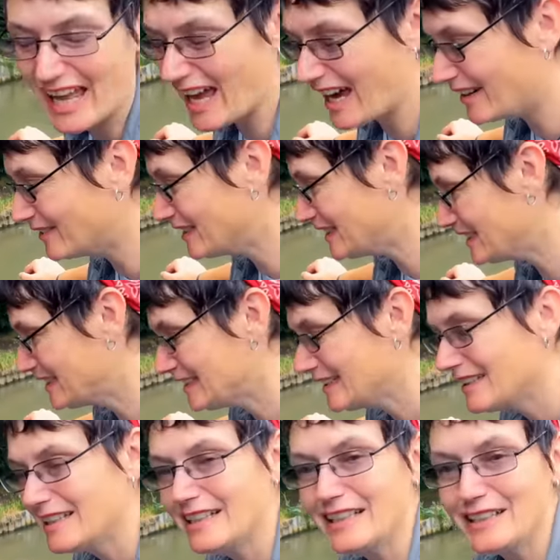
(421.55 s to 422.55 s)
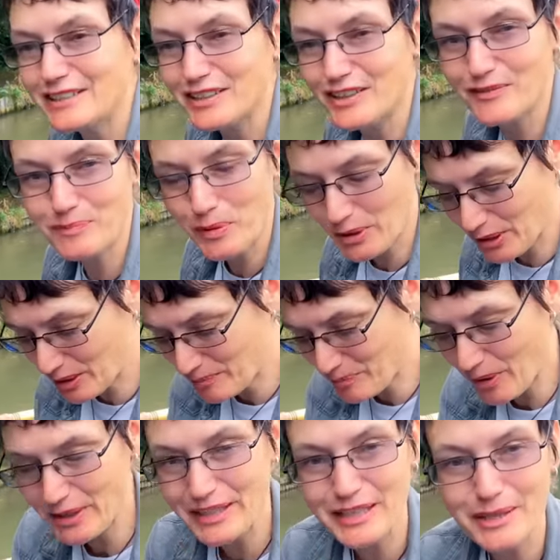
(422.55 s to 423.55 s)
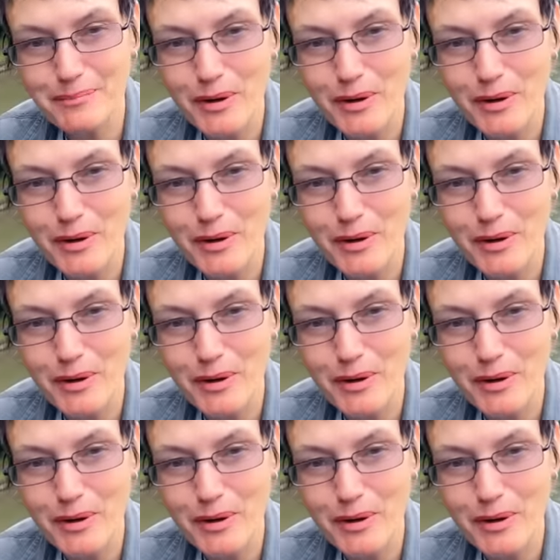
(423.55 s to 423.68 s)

now. So I've put little Bonnie in the